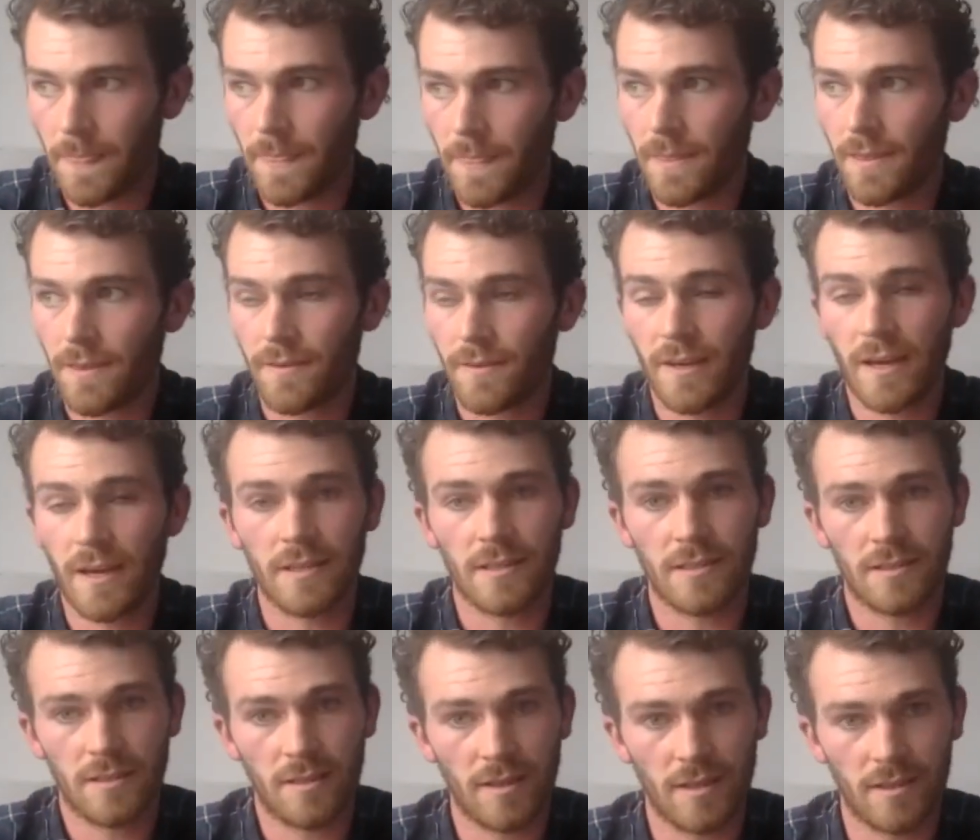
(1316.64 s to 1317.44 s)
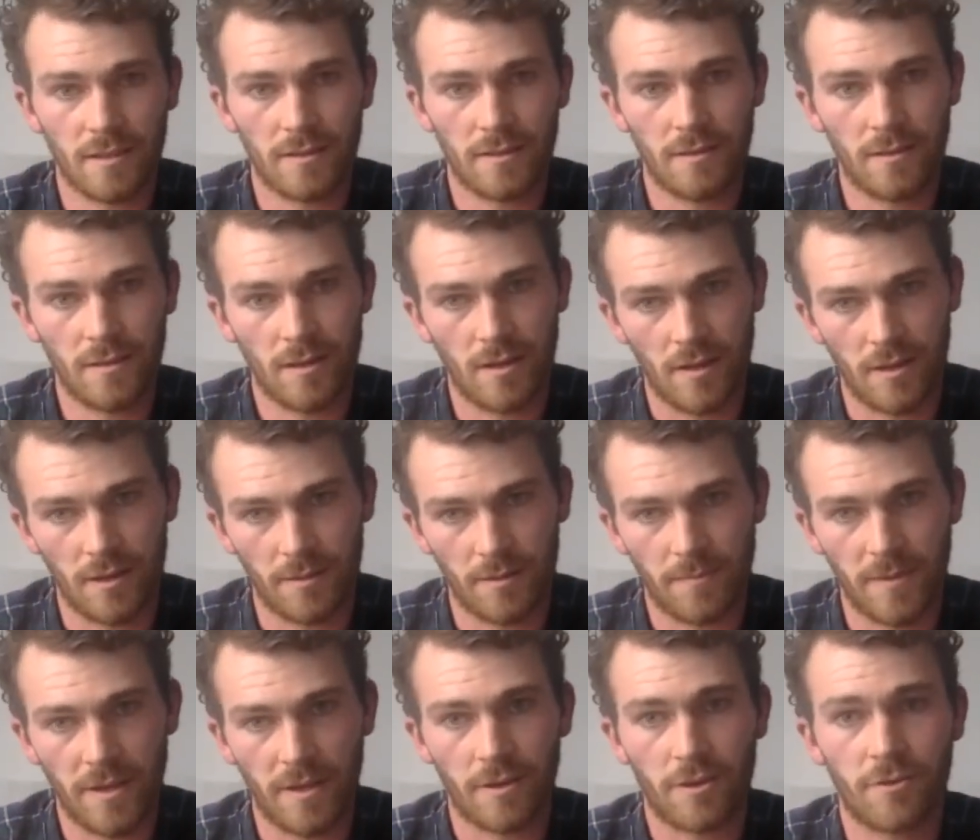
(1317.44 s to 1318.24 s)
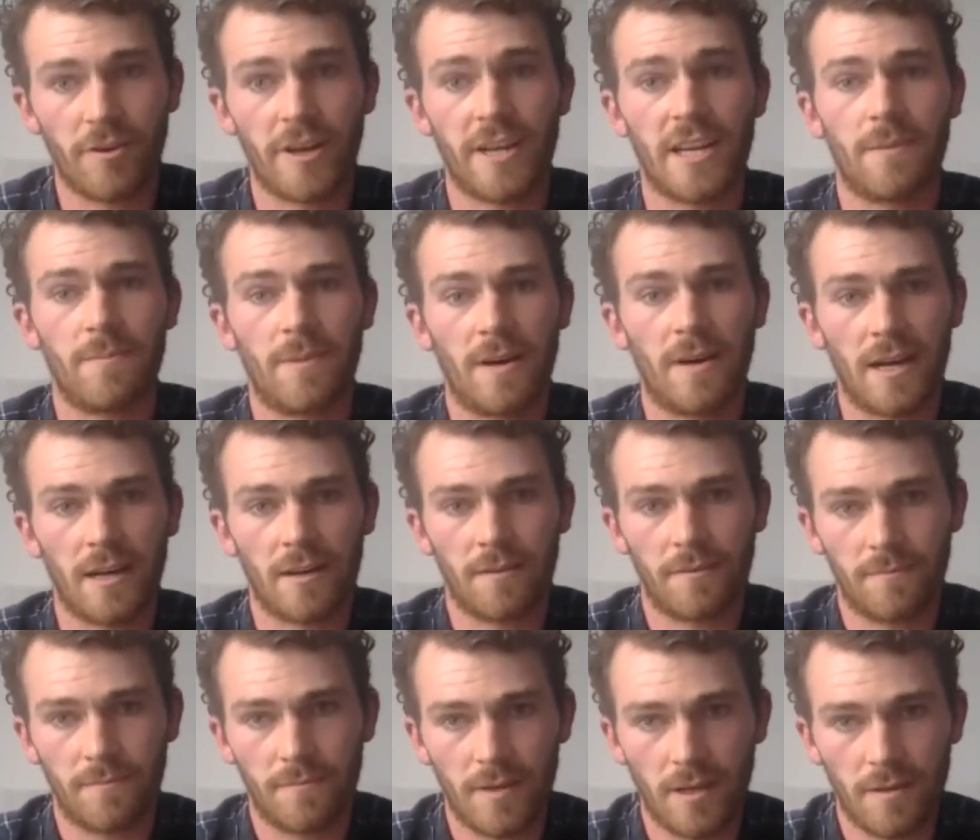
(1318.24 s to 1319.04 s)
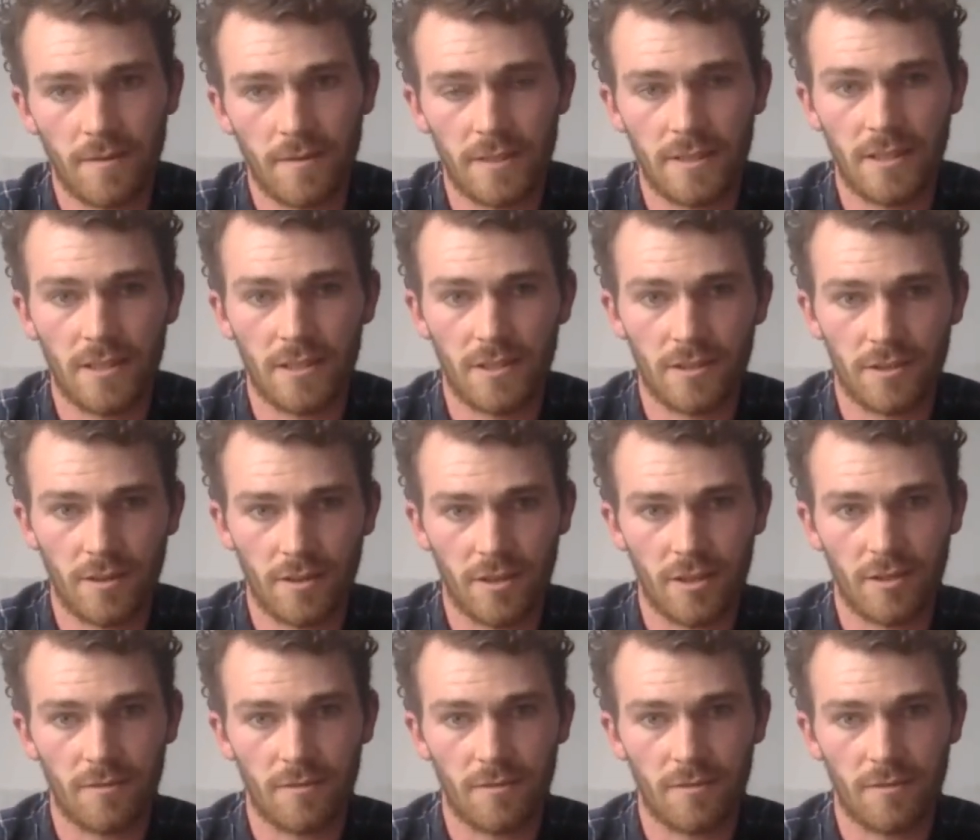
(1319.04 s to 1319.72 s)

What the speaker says: a slight bit of credit back. Every t-shirt you